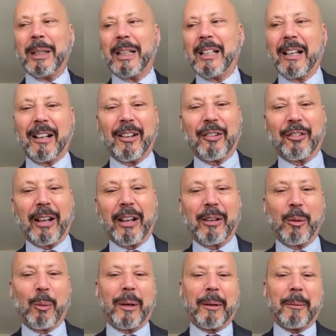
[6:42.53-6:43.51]
because I
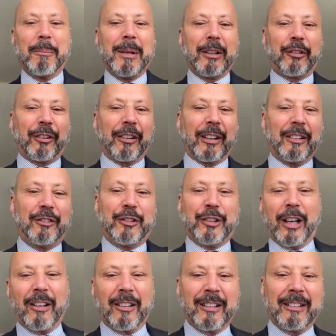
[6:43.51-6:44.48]
don't want to miss a
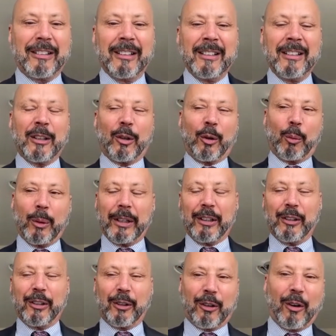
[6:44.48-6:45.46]
dunk or one of
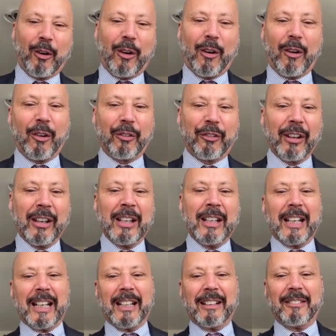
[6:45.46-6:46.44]
your calls.
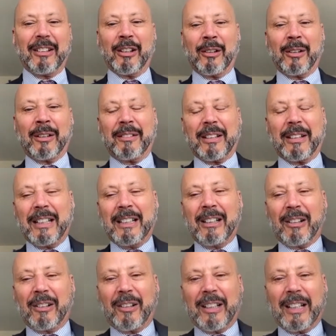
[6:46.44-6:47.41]
And
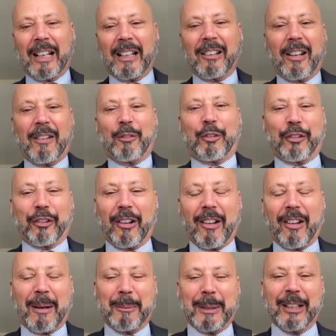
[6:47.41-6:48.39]
and I love
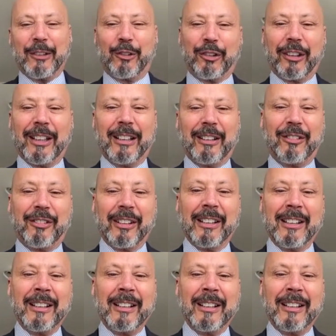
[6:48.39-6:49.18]
salami and cheese.